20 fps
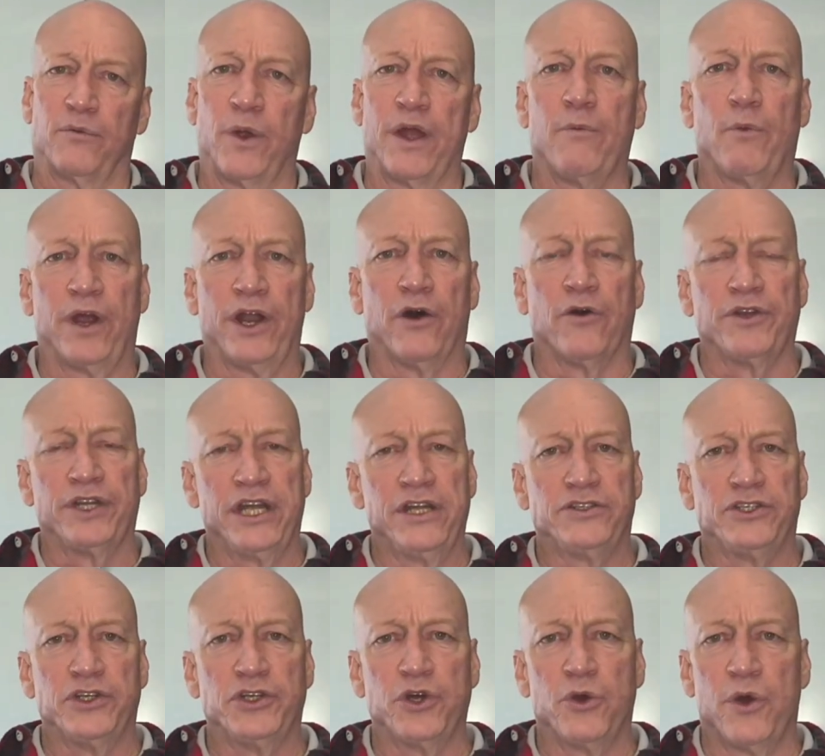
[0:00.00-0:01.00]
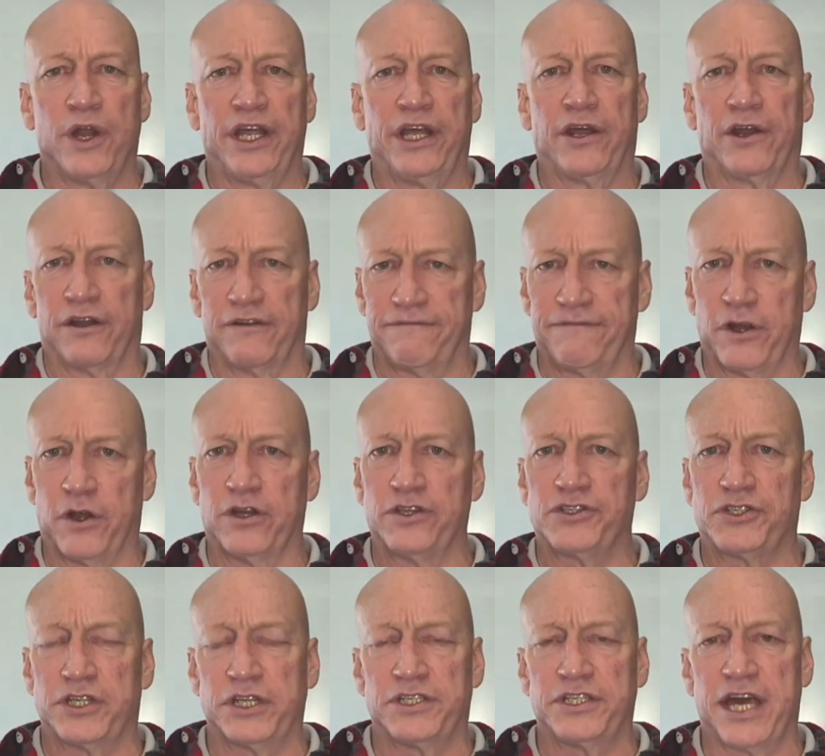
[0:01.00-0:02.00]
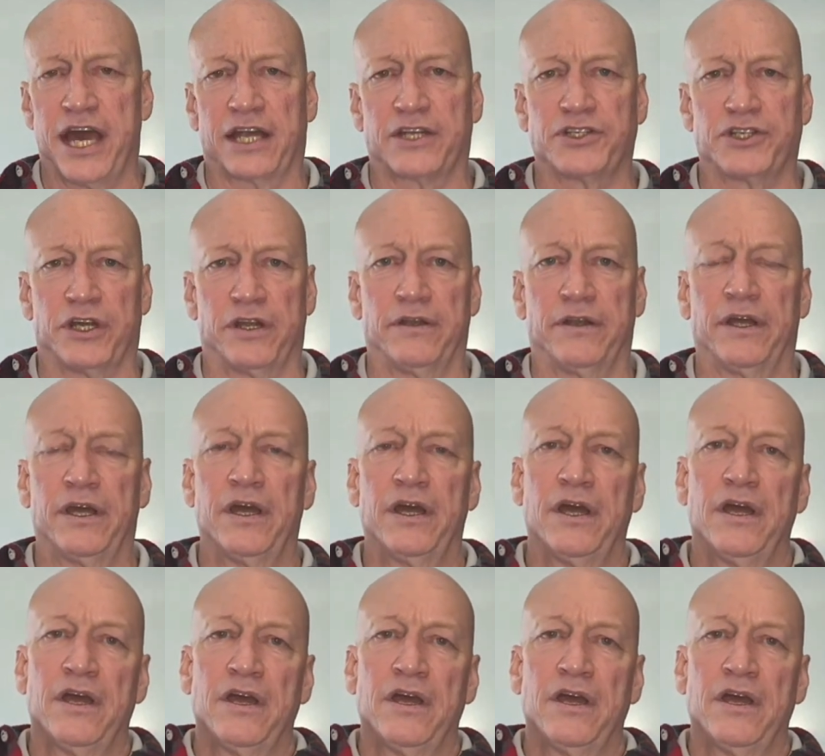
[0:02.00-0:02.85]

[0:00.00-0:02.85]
and we don't need to do any interference detection.